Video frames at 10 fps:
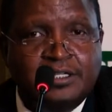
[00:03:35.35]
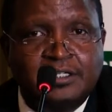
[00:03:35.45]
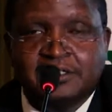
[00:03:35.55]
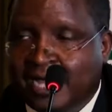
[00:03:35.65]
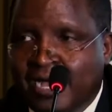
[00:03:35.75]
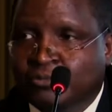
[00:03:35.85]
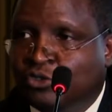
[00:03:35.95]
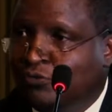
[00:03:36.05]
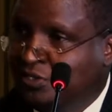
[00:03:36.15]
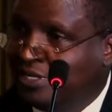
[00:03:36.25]
in
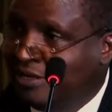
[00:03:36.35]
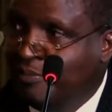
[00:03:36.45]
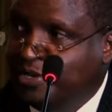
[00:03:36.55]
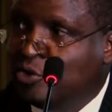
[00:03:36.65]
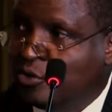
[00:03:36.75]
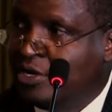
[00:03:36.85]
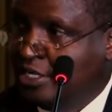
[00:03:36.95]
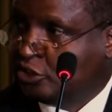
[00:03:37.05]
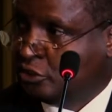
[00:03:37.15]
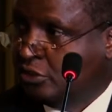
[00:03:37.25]
terms of intergovernmental
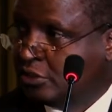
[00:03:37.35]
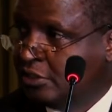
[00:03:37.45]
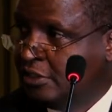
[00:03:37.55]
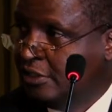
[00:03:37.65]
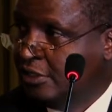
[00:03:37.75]
relations